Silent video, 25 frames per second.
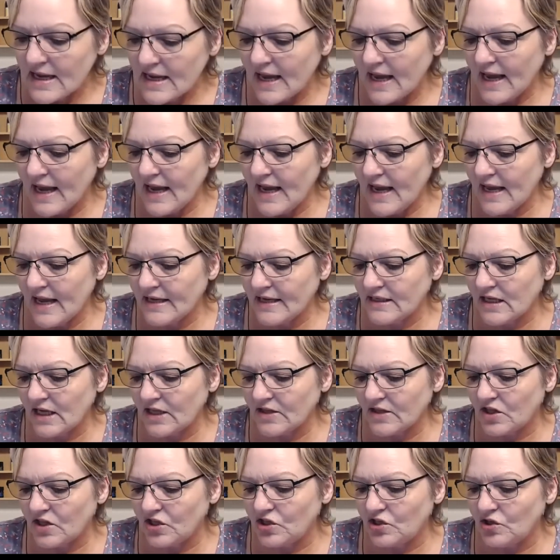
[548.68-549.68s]
And
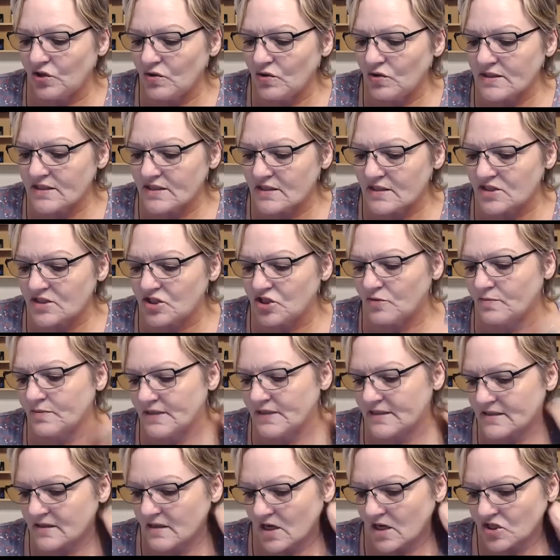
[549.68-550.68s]
the use is you
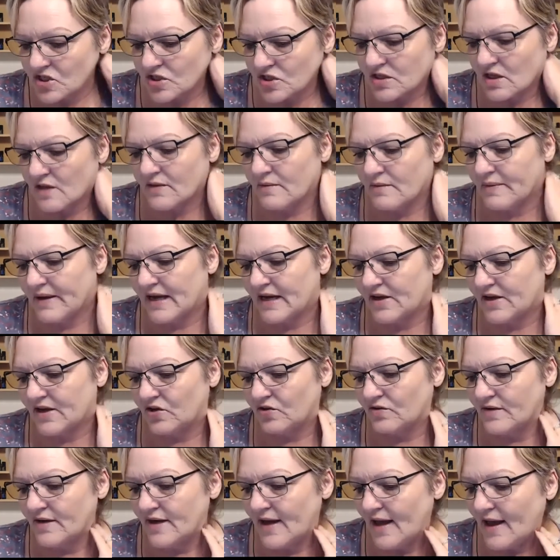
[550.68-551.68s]
massage it on the back of
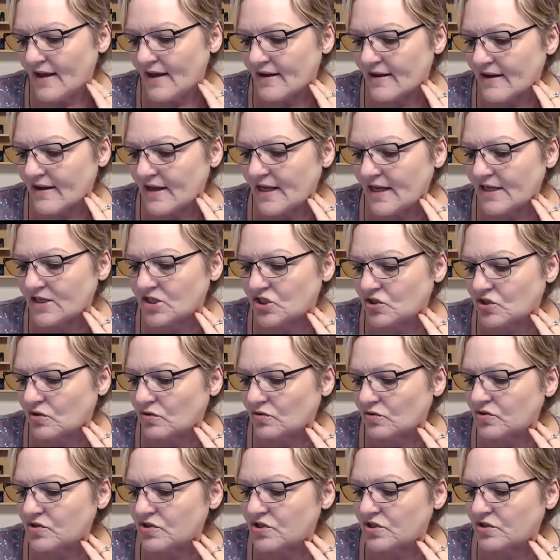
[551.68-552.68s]
your neck and
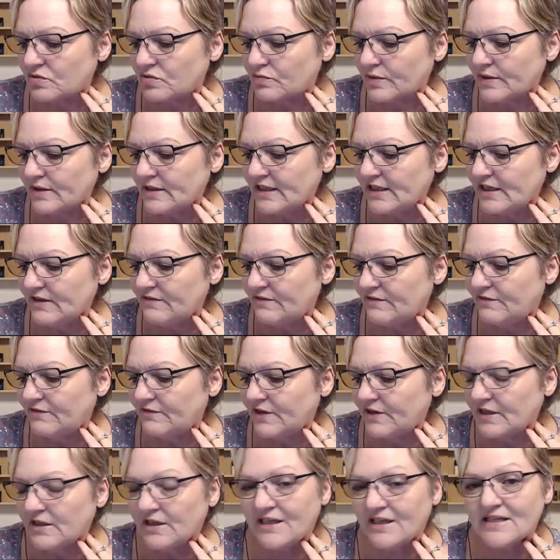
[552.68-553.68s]
shoulders to relieve
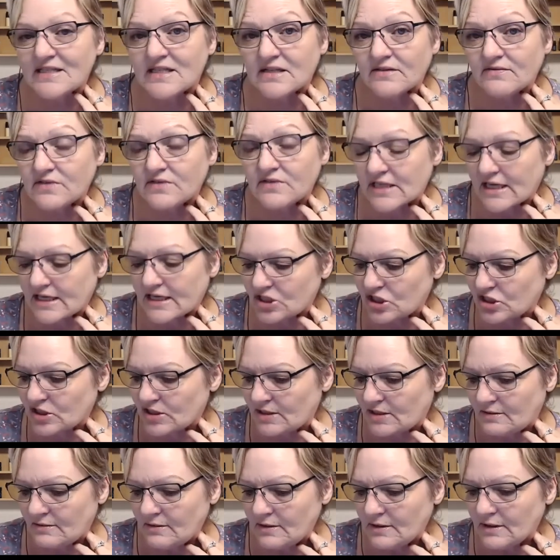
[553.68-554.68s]
feelings of
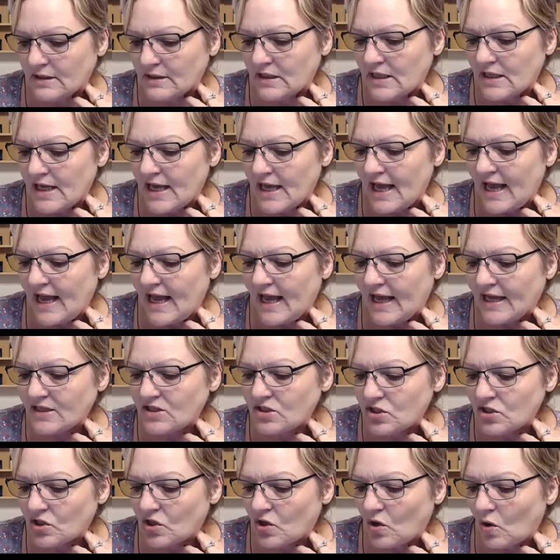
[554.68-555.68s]
tension. Add
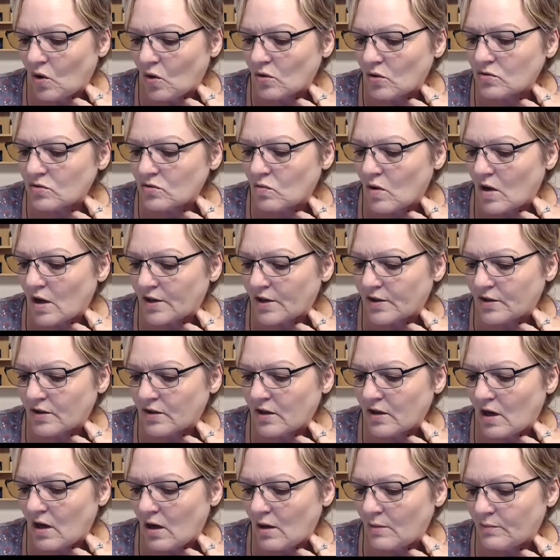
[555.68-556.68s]
to cold water
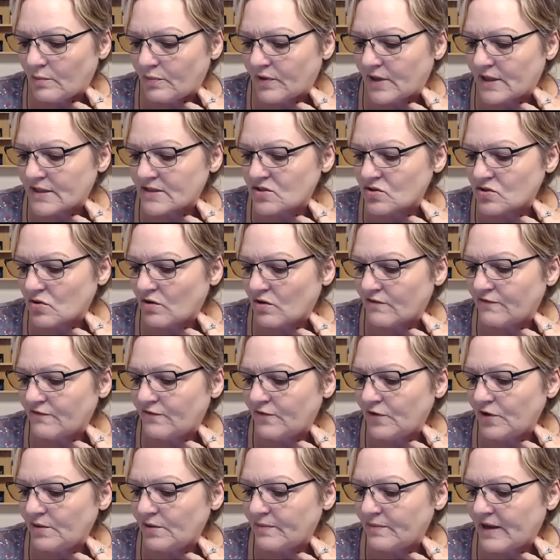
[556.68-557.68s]
compress or
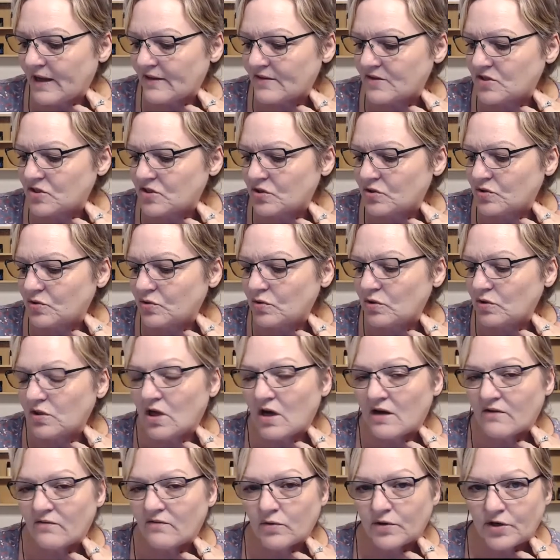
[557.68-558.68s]
foot bath to cool
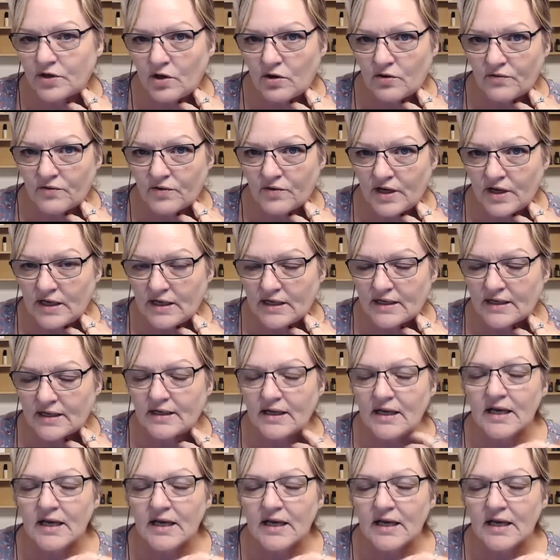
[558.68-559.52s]
off when overheated.